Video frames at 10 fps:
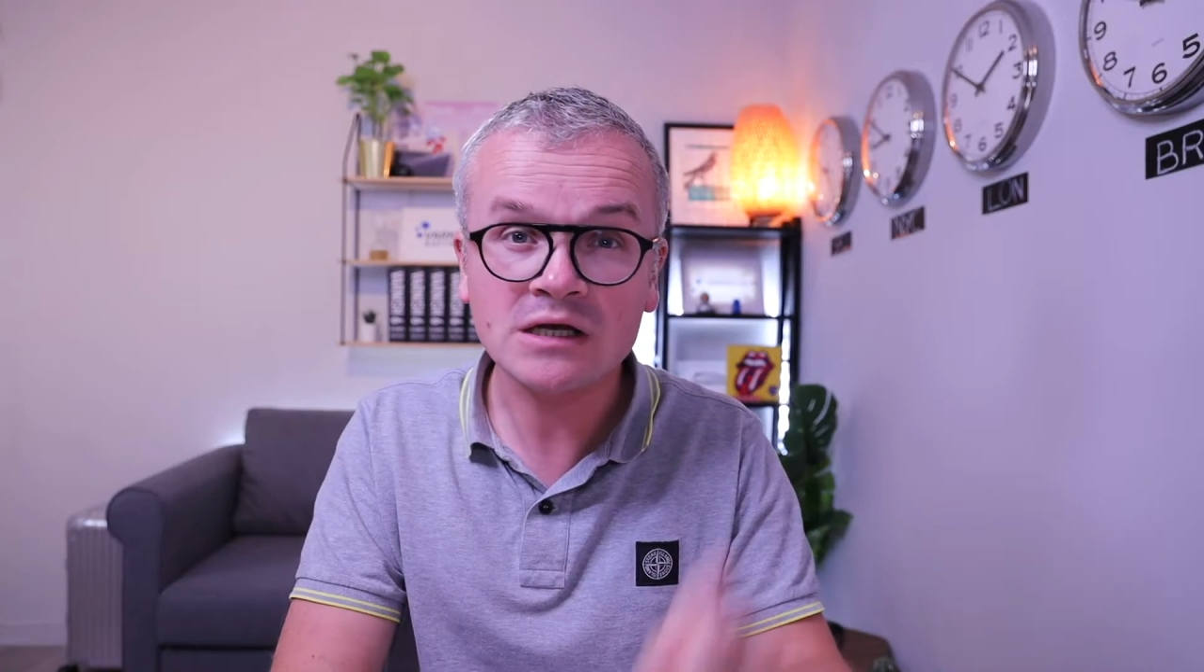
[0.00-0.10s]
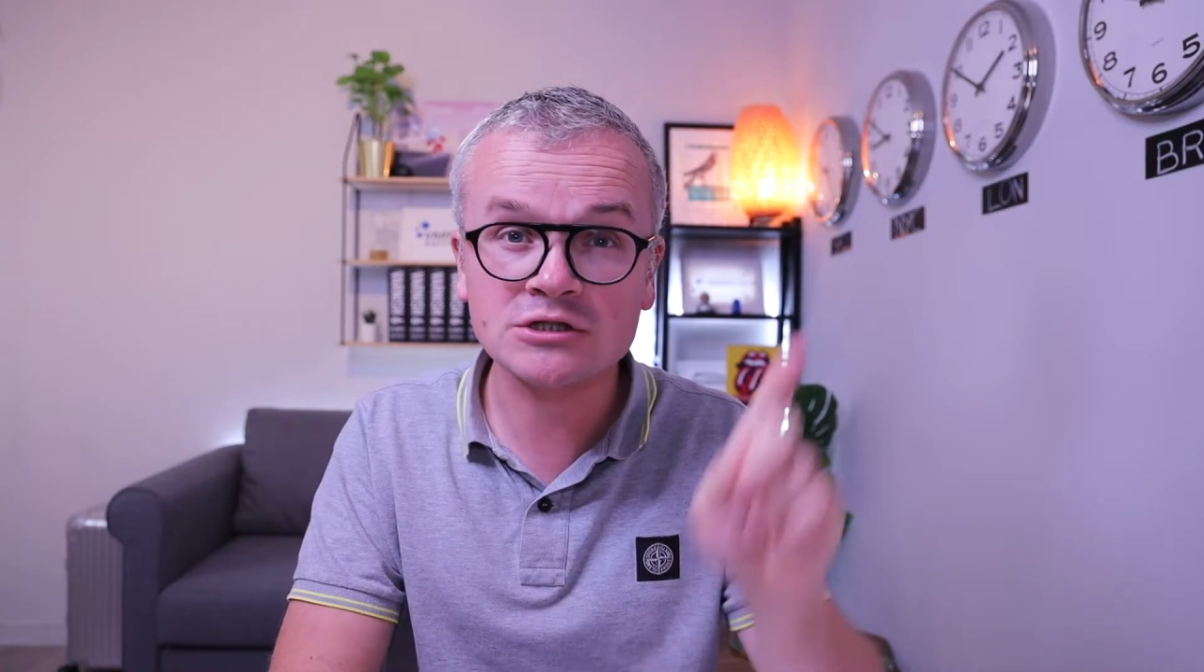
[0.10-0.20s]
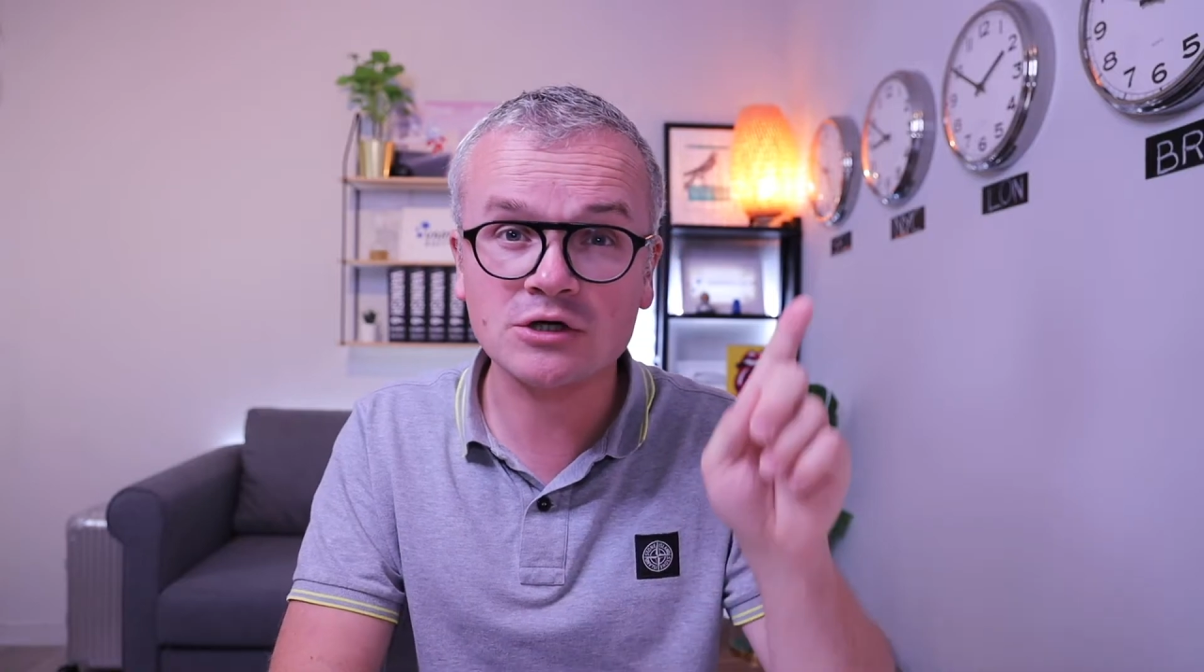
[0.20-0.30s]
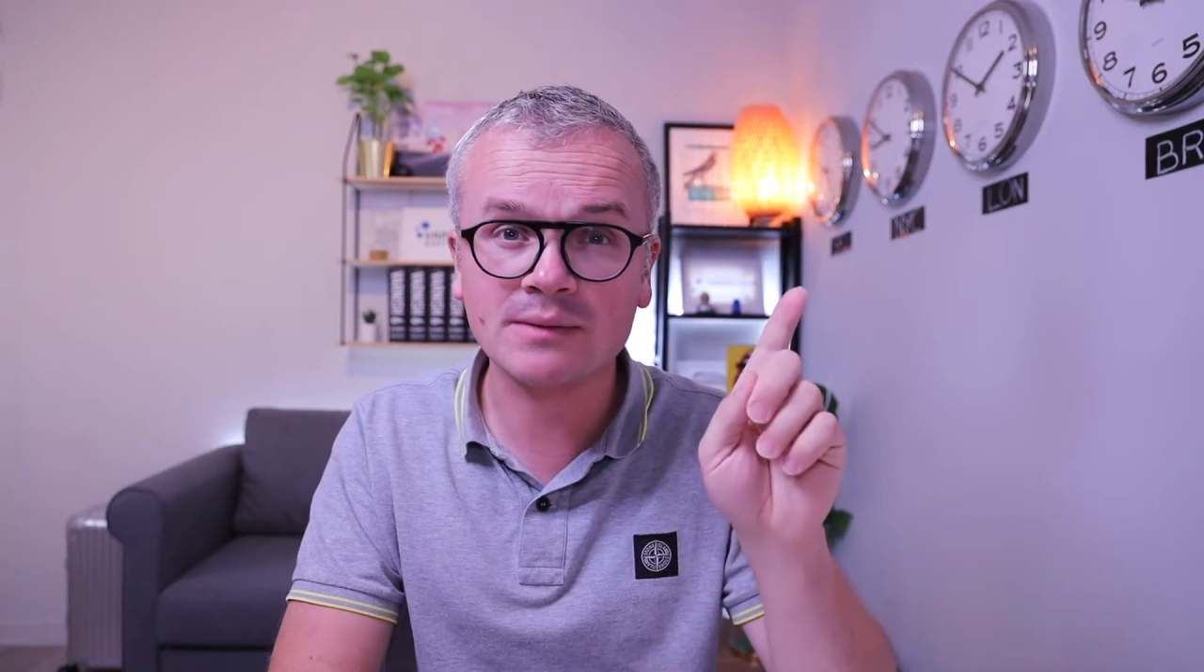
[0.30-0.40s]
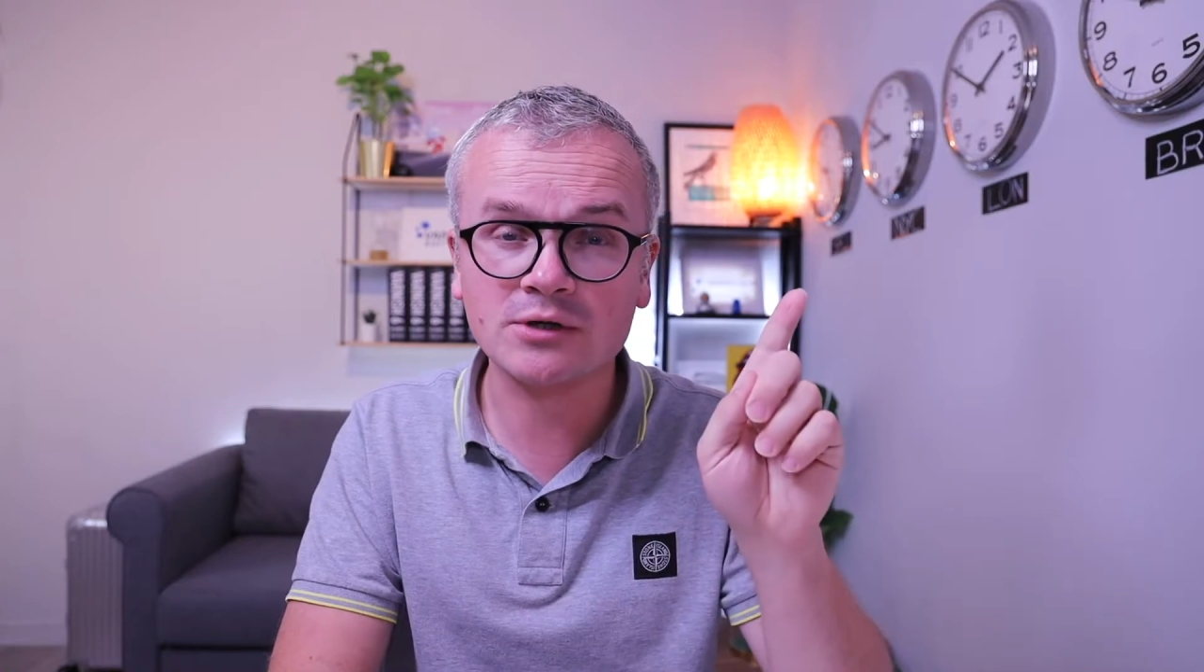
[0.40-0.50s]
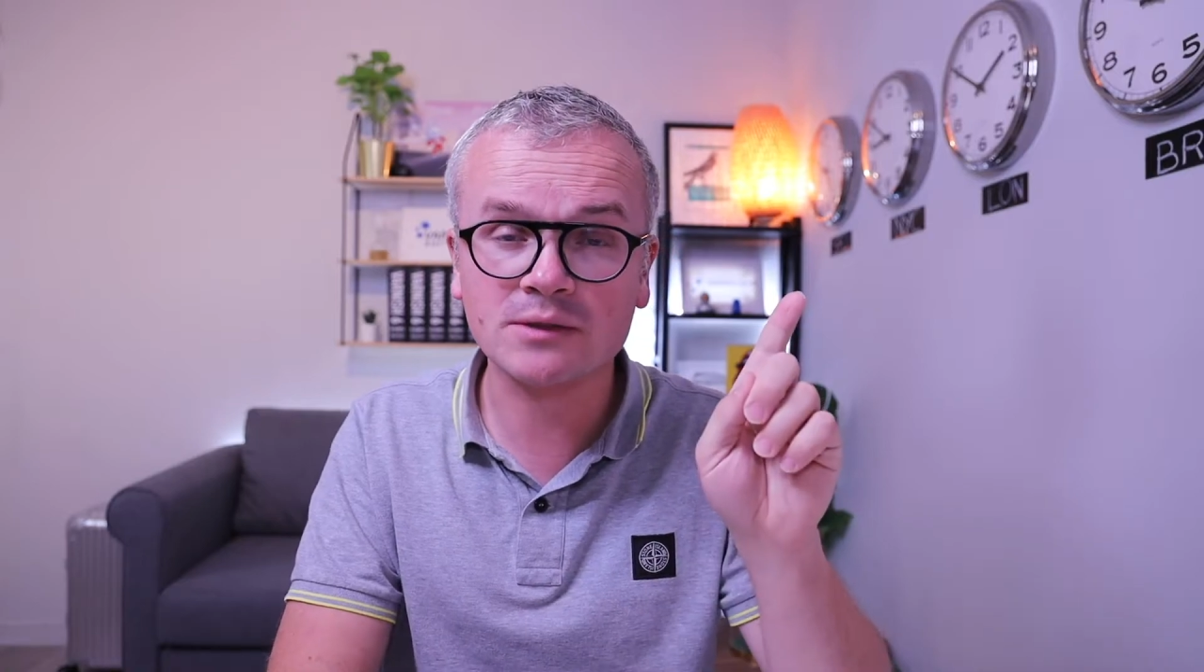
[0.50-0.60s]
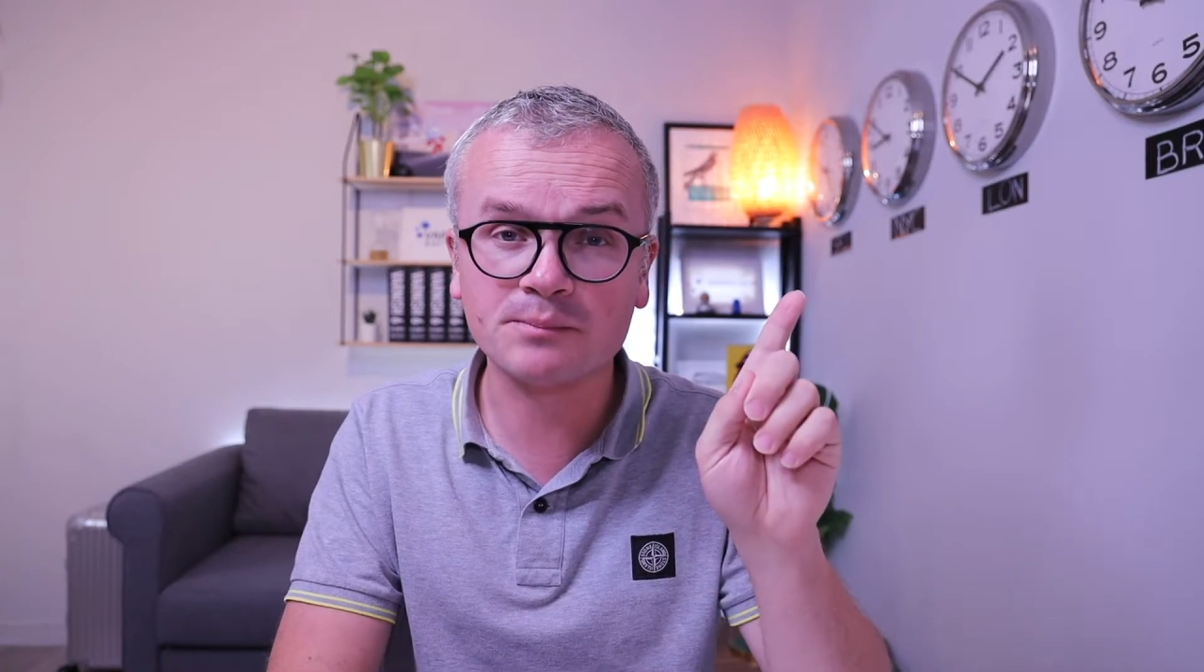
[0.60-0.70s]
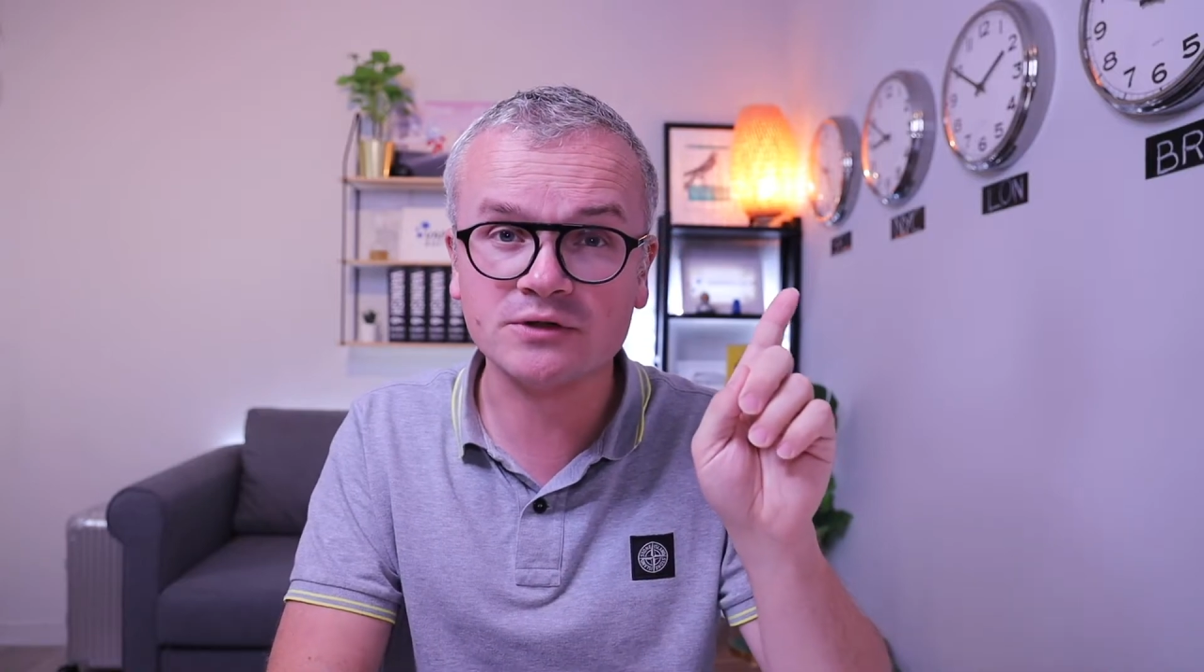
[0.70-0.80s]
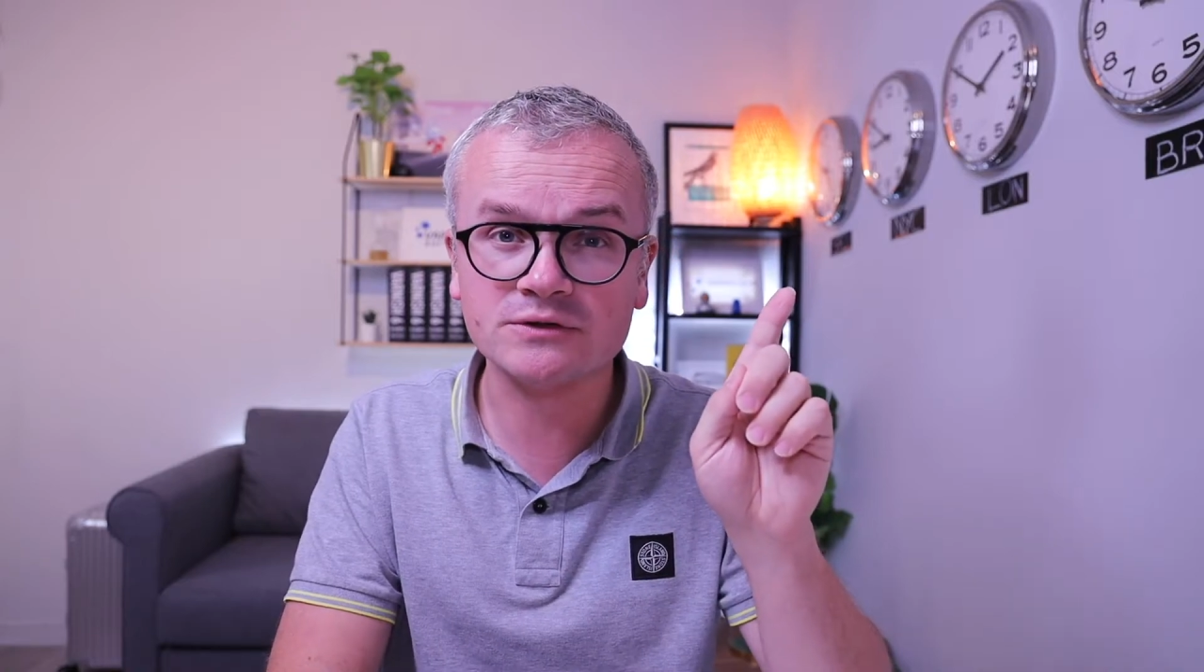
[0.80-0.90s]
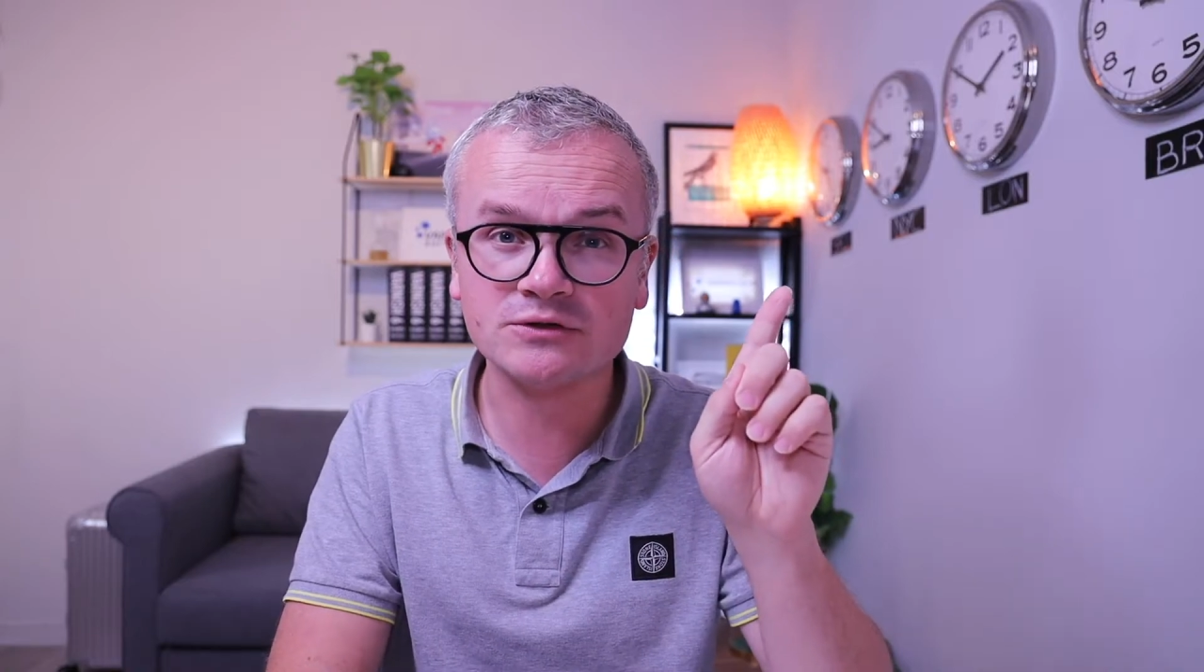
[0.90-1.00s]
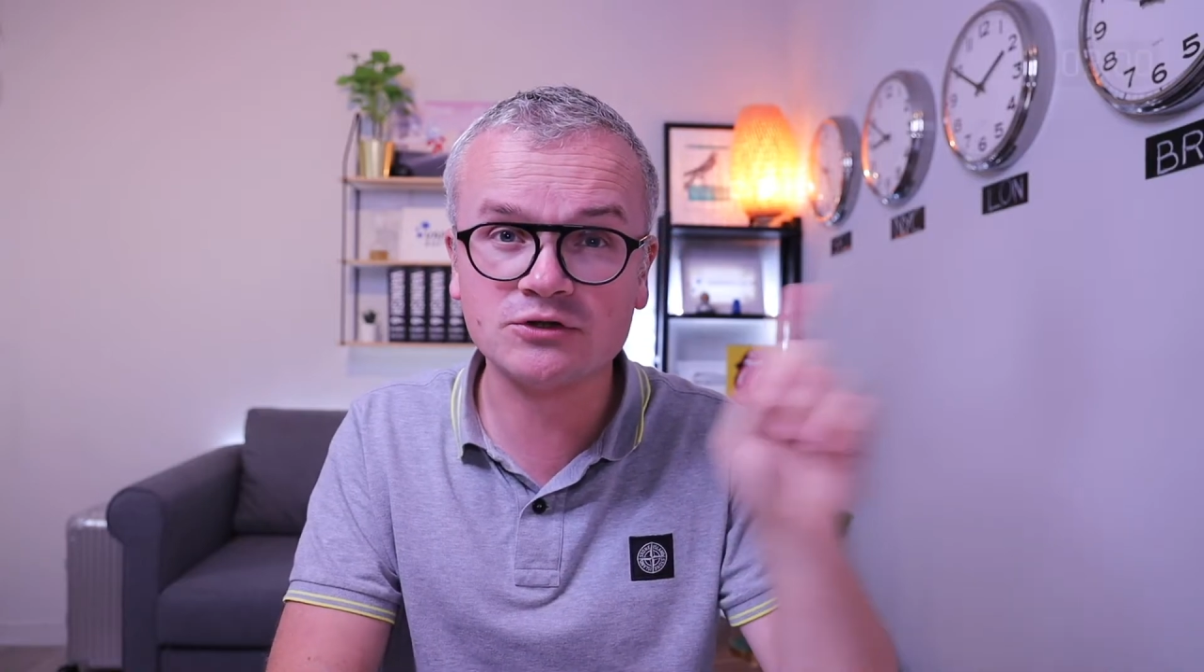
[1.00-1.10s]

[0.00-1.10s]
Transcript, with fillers: So I'm gonna put